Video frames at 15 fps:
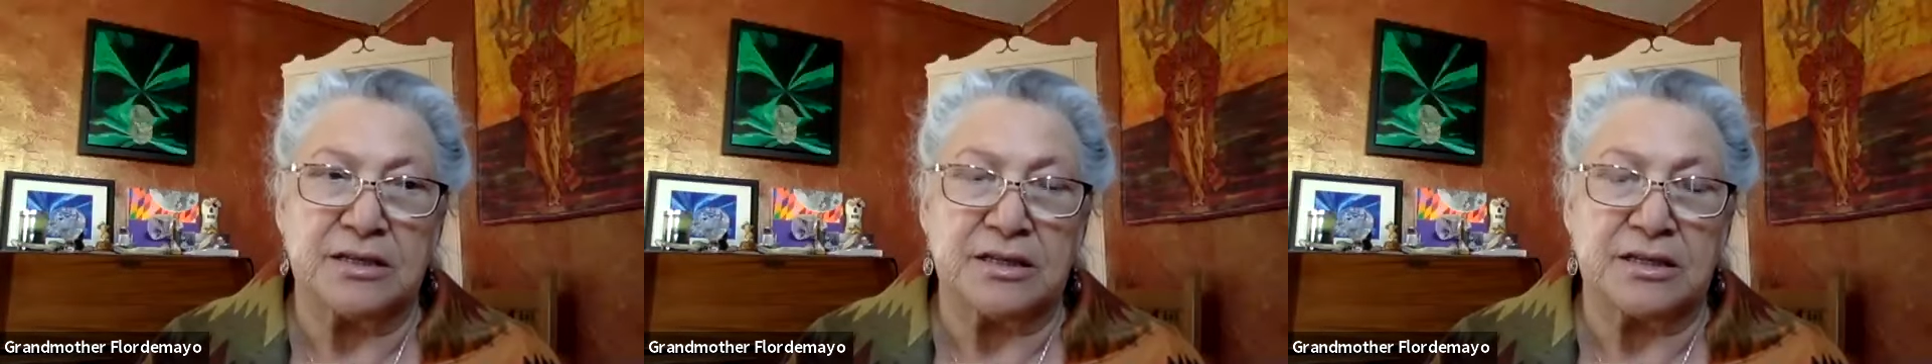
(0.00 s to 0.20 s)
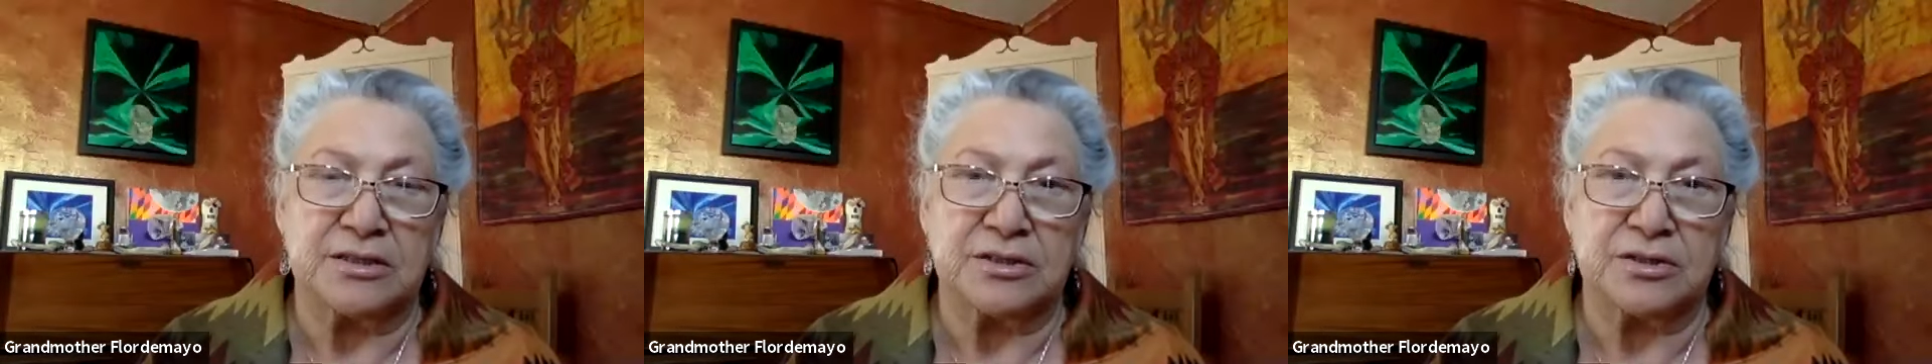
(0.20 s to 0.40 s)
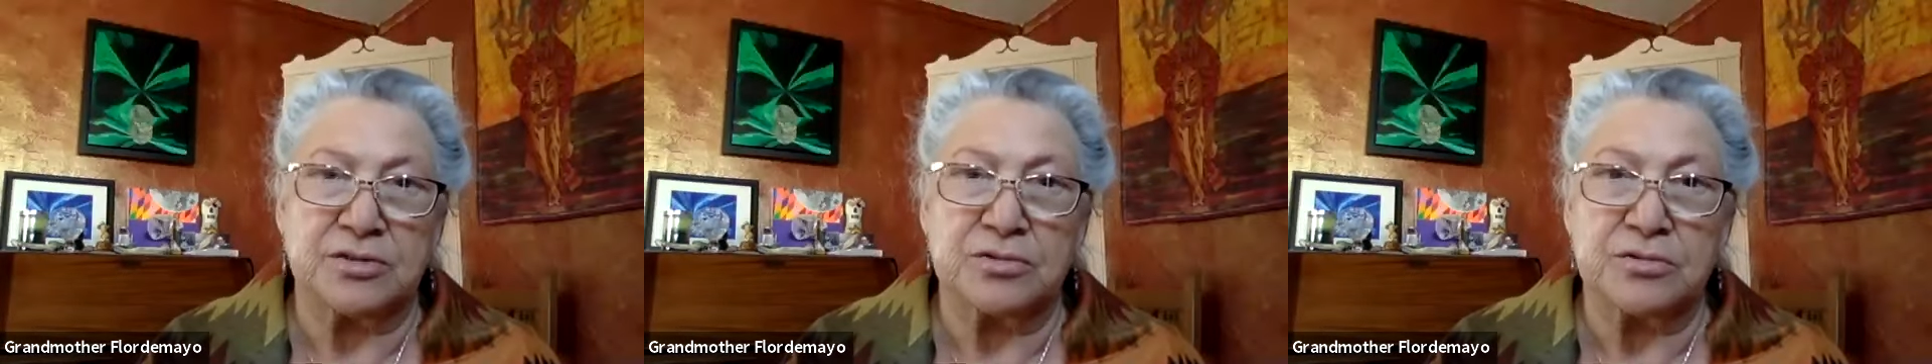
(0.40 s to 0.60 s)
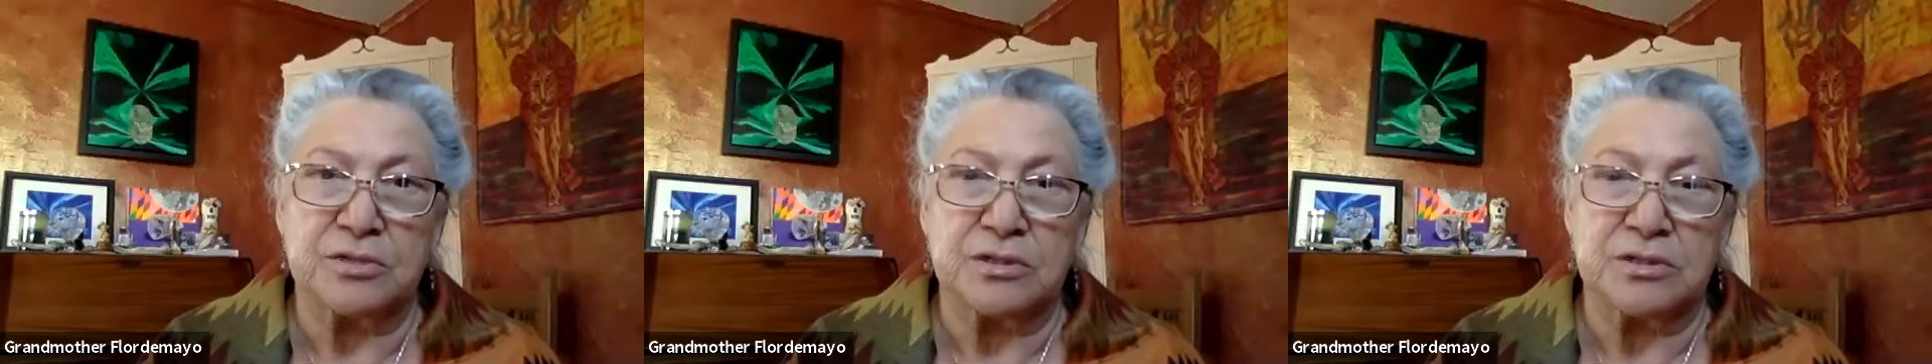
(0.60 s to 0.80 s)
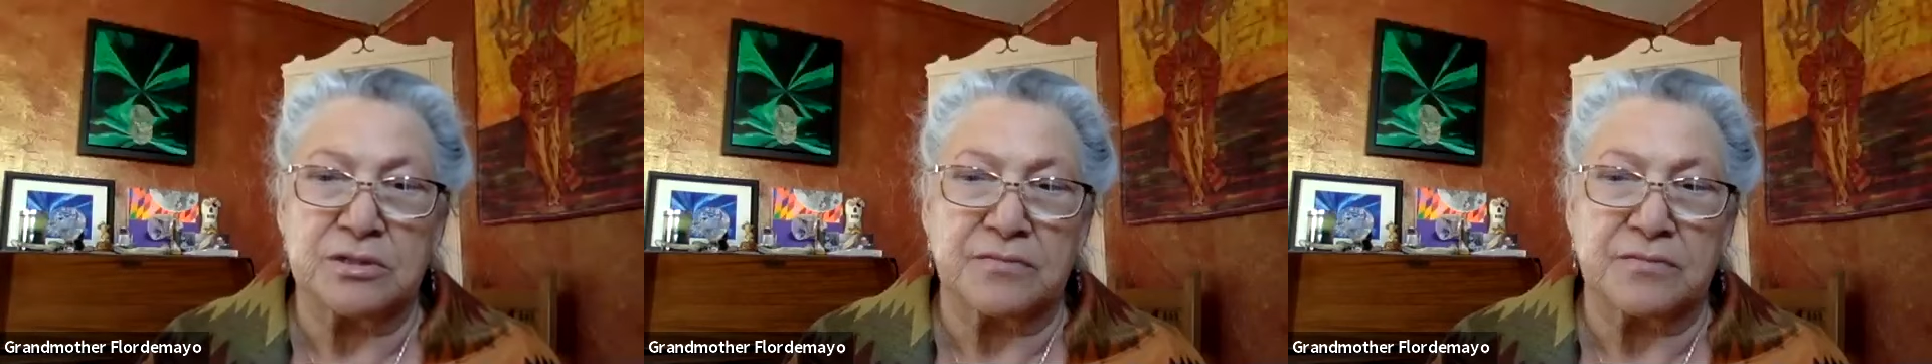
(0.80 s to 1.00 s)

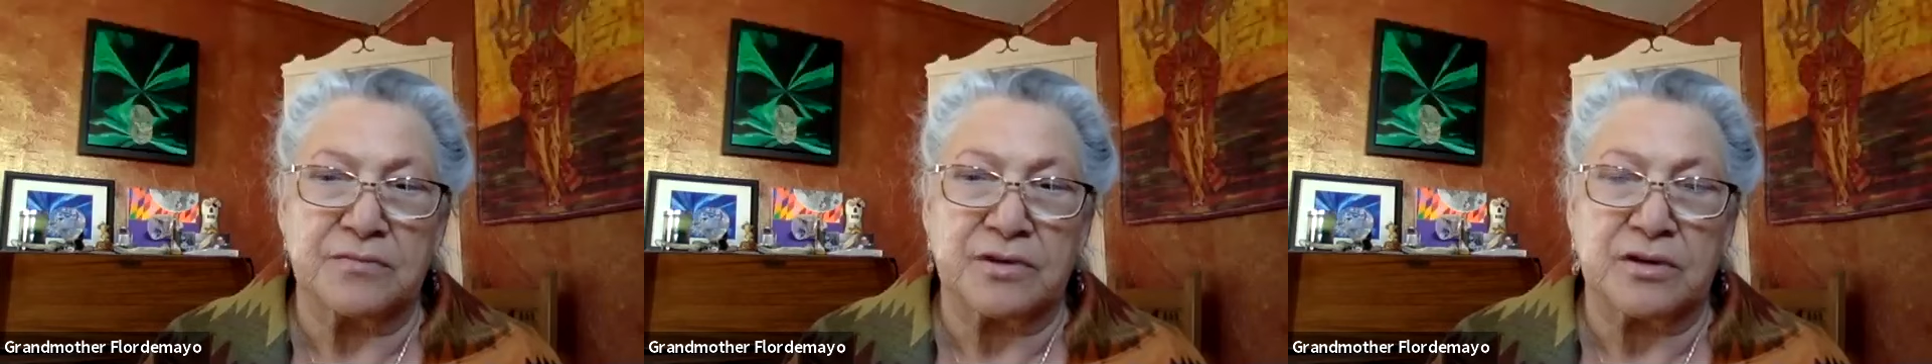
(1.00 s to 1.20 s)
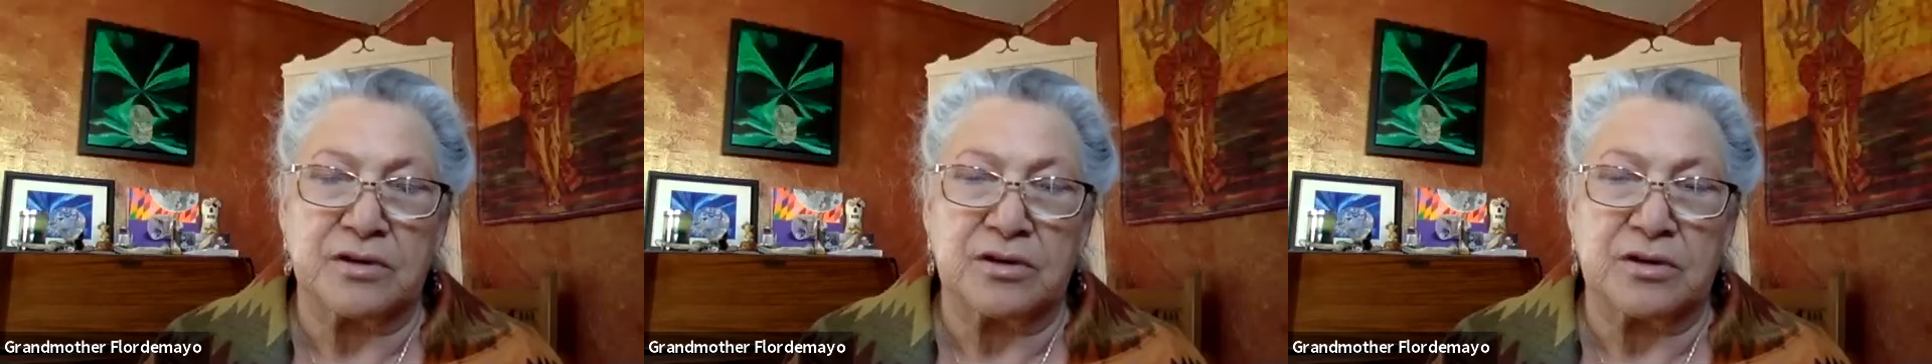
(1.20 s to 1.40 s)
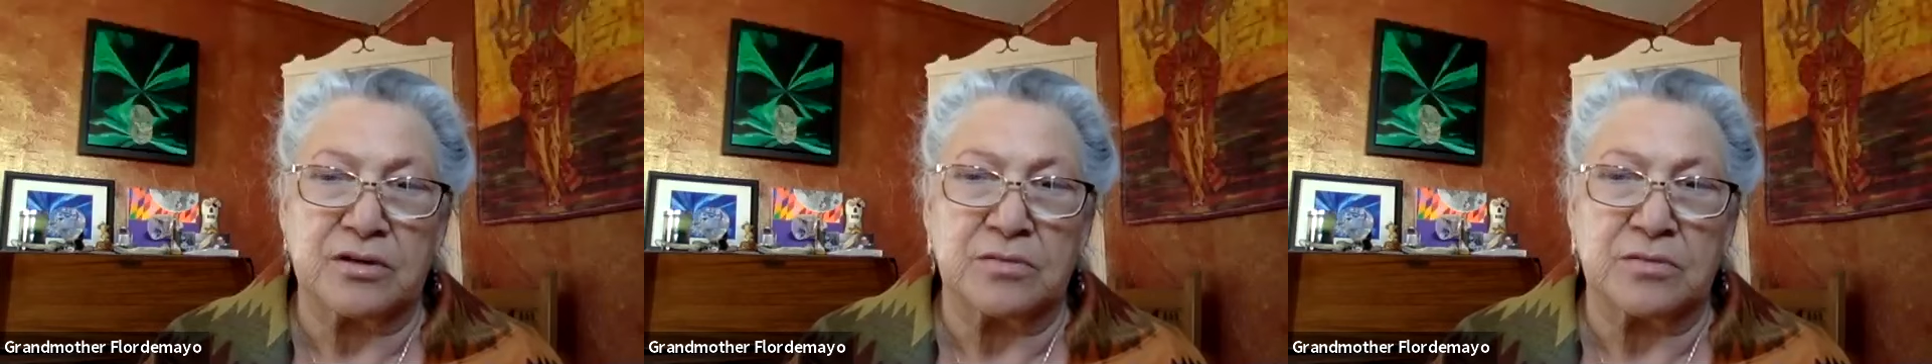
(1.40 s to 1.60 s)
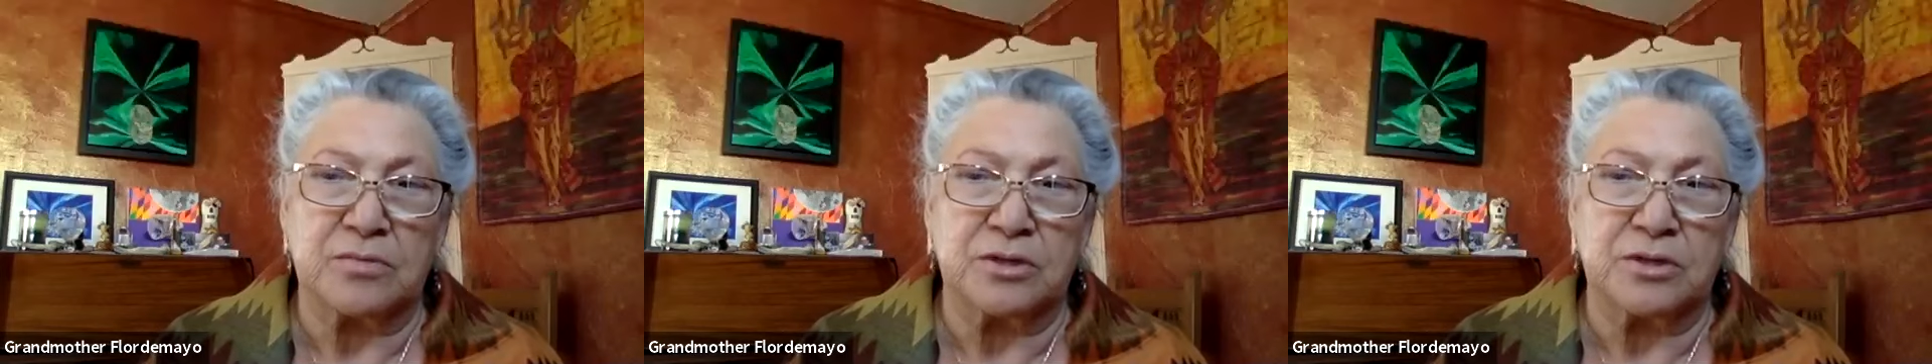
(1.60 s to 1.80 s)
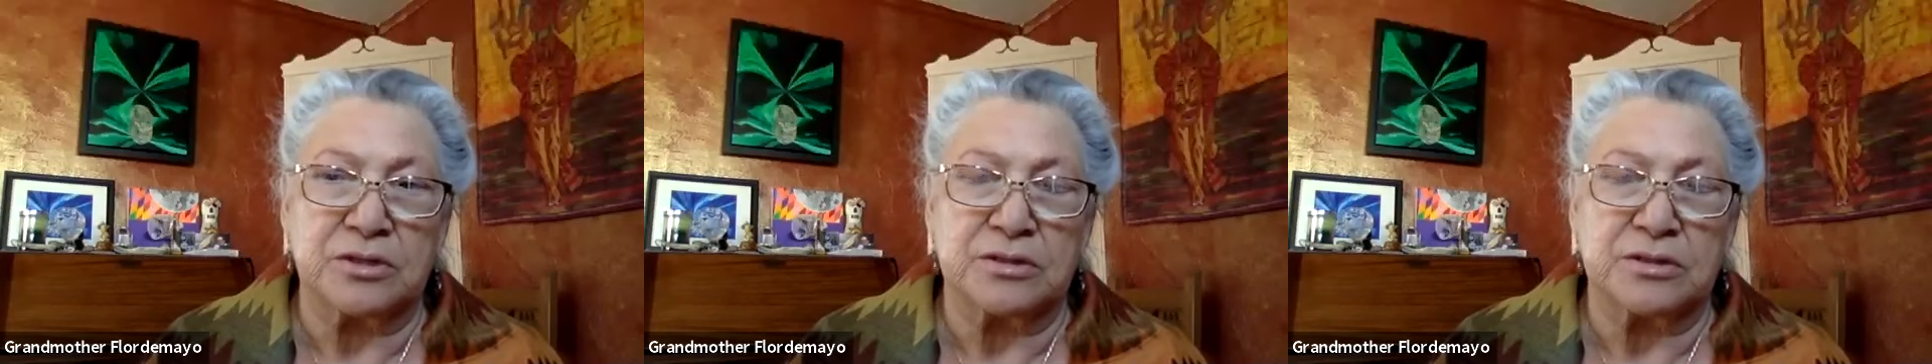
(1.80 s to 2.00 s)
student of Carl
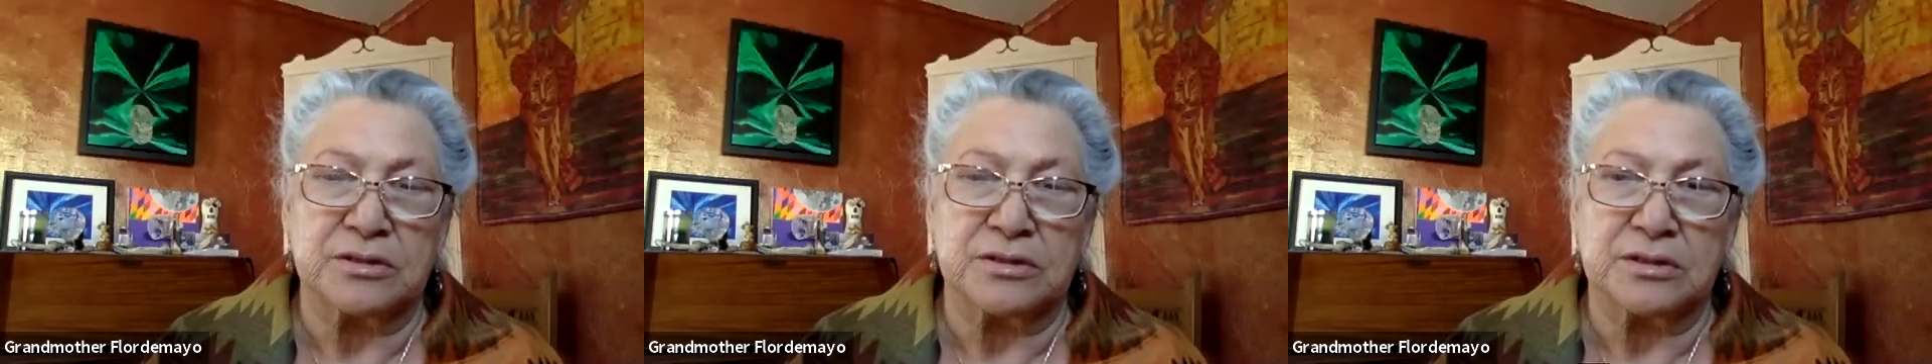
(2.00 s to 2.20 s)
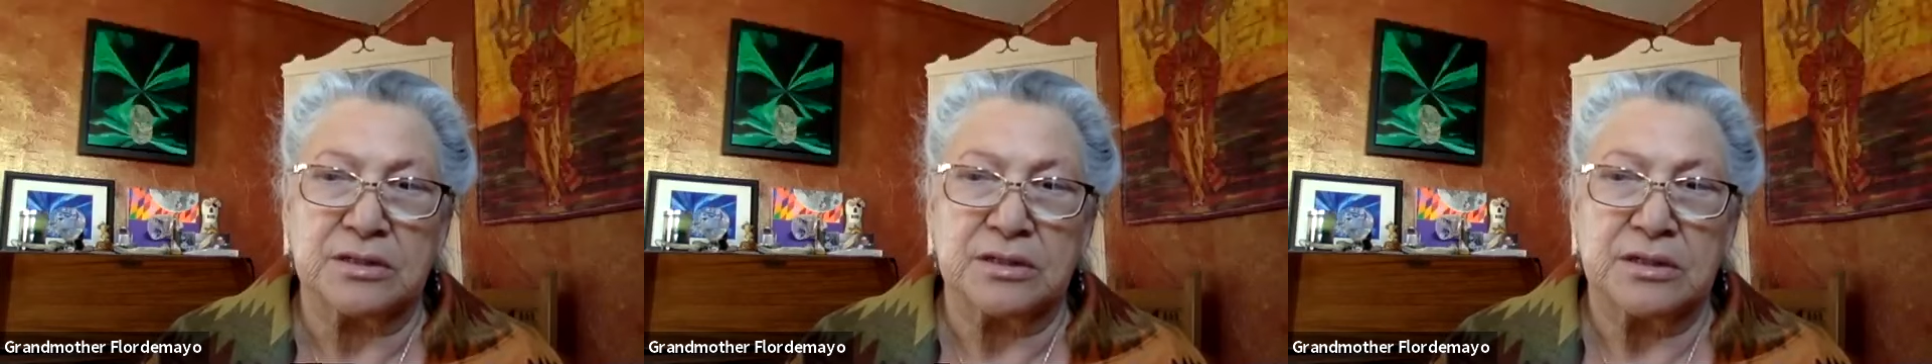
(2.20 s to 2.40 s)
Barnes,